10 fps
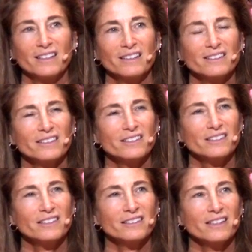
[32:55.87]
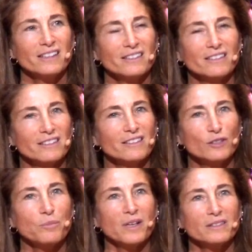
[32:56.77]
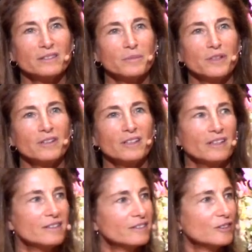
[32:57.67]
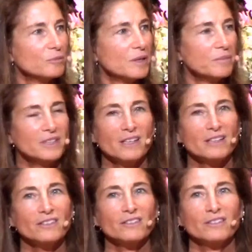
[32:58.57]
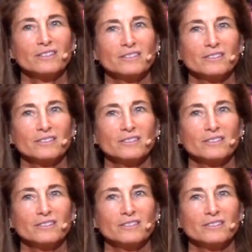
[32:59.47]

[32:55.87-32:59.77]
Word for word: It's like she sensed, this is a possibility. This is my potential.